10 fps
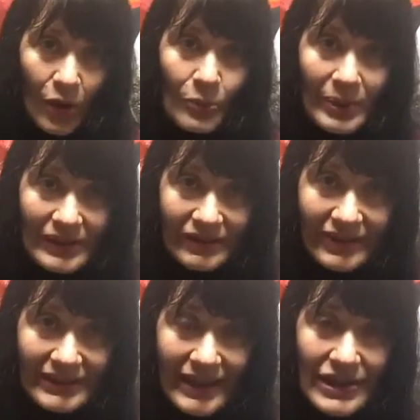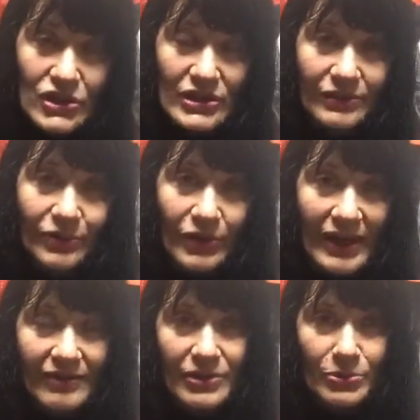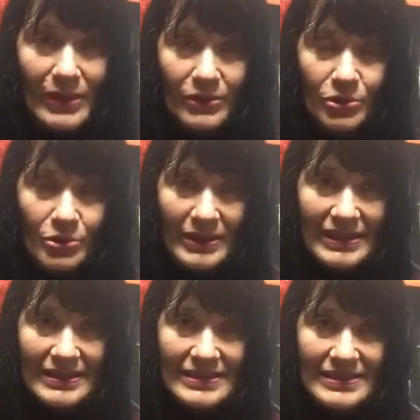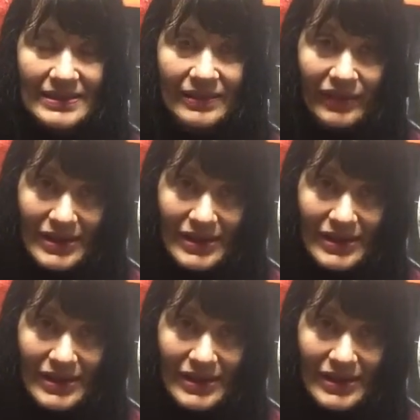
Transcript: open invitation for everyone who is